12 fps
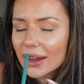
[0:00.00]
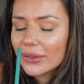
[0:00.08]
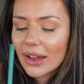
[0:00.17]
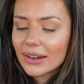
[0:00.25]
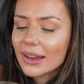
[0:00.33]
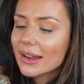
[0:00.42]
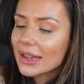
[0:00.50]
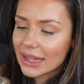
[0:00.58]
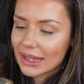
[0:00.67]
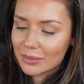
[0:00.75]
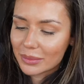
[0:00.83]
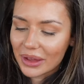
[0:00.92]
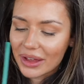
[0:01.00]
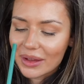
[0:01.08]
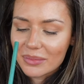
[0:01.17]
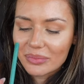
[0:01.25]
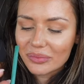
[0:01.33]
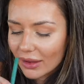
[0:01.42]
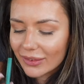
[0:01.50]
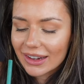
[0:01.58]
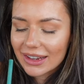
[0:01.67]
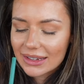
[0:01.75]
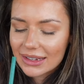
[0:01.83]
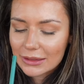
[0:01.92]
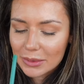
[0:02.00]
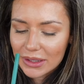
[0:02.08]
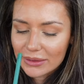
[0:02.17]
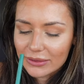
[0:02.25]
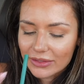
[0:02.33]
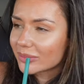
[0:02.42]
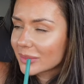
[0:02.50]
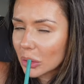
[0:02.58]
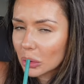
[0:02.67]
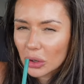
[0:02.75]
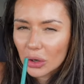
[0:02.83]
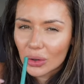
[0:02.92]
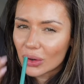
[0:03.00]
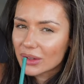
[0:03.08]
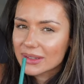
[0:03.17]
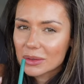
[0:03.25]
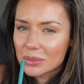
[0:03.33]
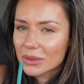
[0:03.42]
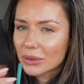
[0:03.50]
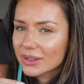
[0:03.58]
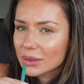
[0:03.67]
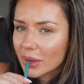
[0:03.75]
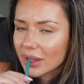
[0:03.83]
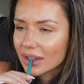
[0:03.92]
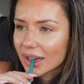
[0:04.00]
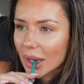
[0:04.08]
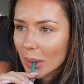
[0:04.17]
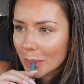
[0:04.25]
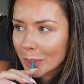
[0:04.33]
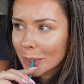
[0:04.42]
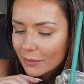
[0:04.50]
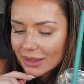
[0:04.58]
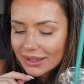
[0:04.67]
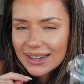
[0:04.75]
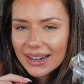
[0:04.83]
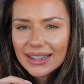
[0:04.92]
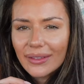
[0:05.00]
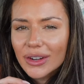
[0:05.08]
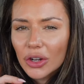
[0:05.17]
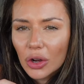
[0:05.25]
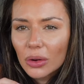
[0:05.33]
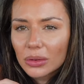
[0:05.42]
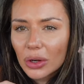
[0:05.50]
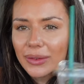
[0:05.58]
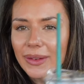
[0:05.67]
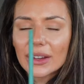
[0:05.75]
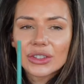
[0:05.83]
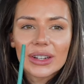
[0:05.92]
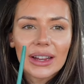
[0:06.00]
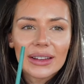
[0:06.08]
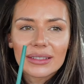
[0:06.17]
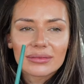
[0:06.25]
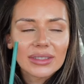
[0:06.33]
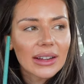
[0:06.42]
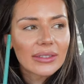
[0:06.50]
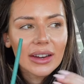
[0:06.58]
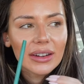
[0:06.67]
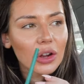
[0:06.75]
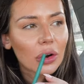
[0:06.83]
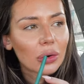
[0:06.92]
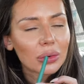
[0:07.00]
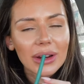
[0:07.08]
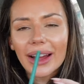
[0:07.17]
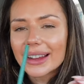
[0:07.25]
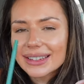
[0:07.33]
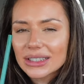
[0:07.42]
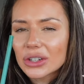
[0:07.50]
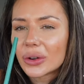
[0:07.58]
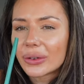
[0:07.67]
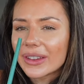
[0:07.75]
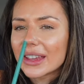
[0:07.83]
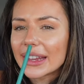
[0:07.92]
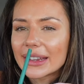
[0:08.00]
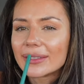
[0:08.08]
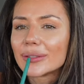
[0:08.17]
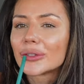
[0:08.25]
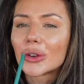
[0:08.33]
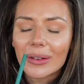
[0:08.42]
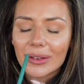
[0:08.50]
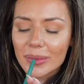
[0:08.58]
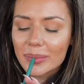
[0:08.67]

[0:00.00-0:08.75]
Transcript: I, I like it, but um, I feel like it needs a bit of milk or some sort of sweetener. But it's nice having a cold coffee actually. I, I haven't had a cold iced coffee in forever.